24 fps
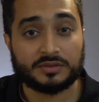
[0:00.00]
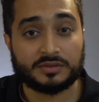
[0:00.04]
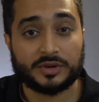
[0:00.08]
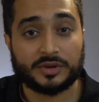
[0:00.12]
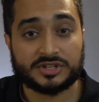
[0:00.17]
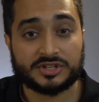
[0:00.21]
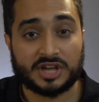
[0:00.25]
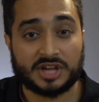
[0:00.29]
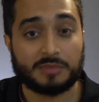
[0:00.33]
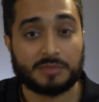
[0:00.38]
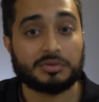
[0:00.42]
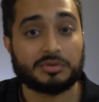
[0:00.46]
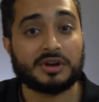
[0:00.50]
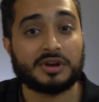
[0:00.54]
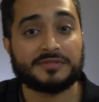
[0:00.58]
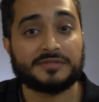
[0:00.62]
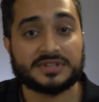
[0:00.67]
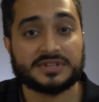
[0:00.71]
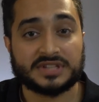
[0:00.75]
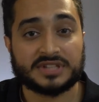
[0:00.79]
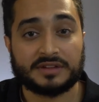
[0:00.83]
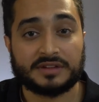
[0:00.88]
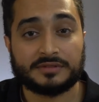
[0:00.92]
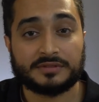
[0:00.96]
which I
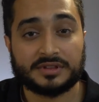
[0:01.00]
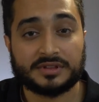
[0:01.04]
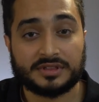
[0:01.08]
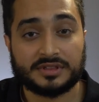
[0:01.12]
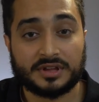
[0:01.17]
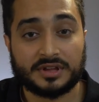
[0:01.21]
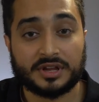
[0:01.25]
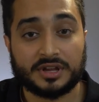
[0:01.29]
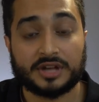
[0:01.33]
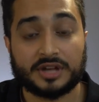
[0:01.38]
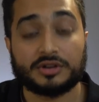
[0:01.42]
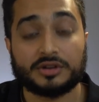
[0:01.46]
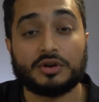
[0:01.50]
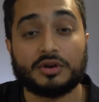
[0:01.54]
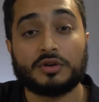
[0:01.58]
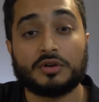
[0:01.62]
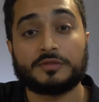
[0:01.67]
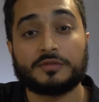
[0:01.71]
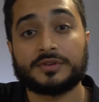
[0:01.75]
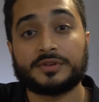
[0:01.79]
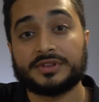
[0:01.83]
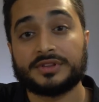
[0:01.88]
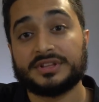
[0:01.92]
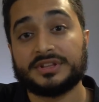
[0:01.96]
preface everything and go
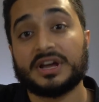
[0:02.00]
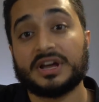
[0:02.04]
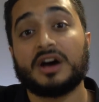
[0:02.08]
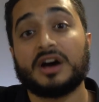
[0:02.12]
over the